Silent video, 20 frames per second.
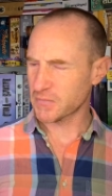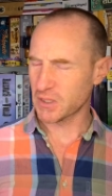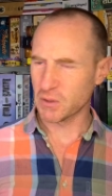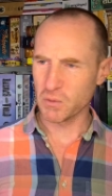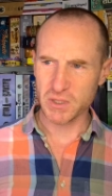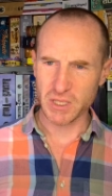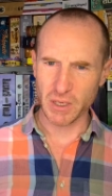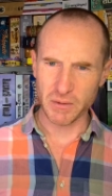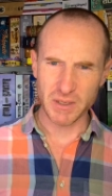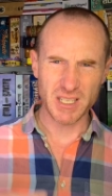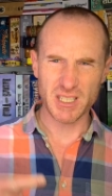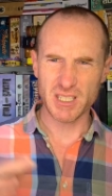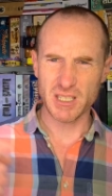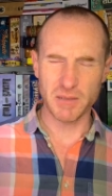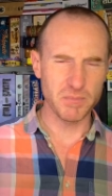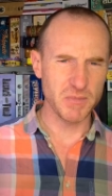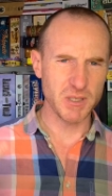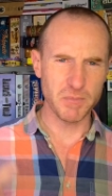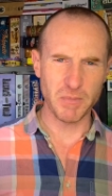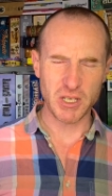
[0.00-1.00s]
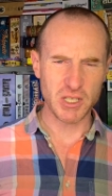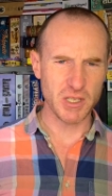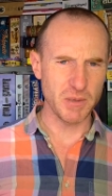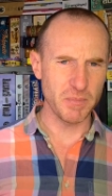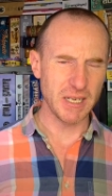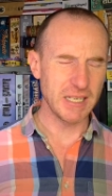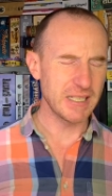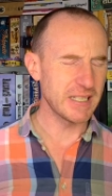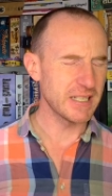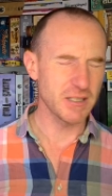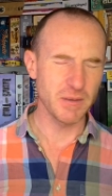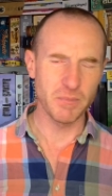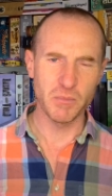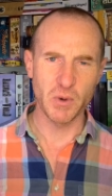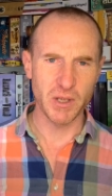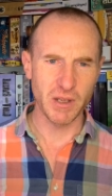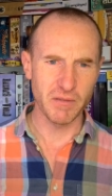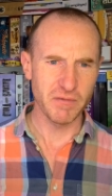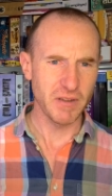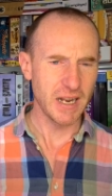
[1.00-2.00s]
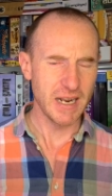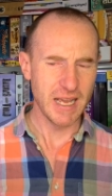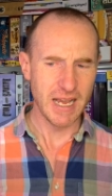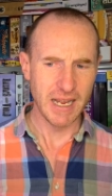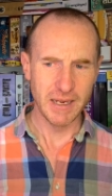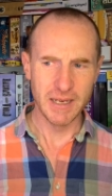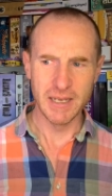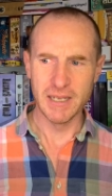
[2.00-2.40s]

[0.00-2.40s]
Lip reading: And also there's some special abilities that might affect that.